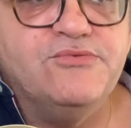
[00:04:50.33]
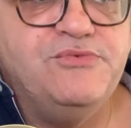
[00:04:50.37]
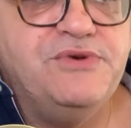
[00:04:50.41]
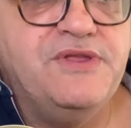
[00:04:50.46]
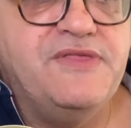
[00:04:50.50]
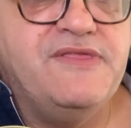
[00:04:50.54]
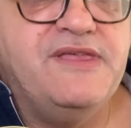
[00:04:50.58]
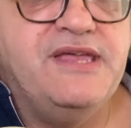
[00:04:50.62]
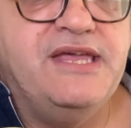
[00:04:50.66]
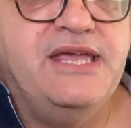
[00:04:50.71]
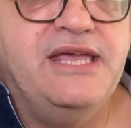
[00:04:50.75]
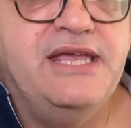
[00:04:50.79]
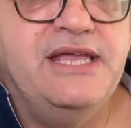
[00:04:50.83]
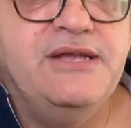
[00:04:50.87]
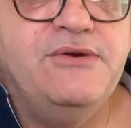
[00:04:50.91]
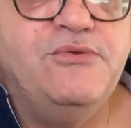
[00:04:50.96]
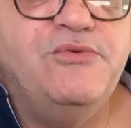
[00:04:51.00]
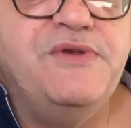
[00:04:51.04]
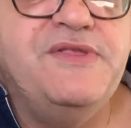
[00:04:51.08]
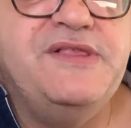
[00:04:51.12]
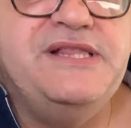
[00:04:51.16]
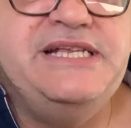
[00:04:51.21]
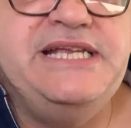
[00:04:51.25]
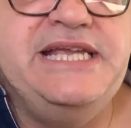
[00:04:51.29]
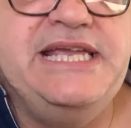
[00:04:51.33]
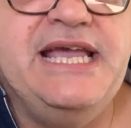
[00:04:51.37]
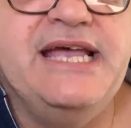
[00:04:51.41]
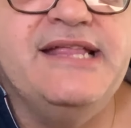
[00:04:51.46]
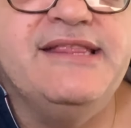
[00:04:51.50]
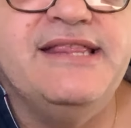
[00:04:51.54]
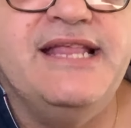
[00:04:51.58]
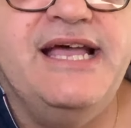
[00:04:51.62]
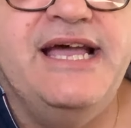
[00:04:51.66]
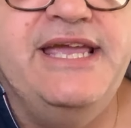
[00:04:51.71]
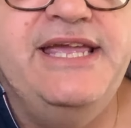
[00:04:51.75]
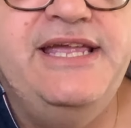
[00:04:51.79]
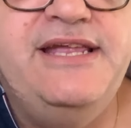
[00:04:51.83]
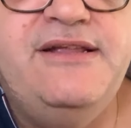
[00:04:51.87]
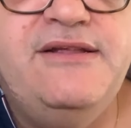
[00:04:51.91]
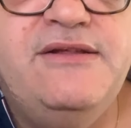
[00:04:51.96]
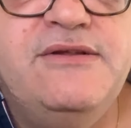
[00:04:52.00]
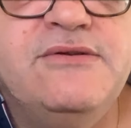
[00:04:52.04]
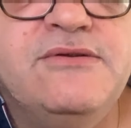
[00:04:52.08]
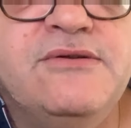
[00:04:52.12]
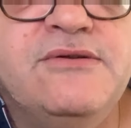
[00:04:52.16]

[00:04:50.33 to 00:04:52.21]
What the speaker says: with G at 9.